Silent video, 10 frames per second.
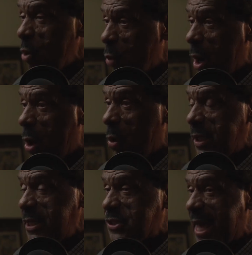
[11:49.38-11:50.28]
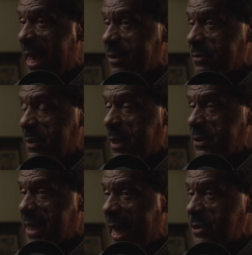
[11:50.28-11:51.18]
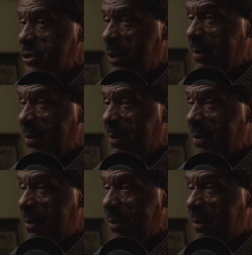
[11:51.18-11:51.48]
went on. He signed a scholarship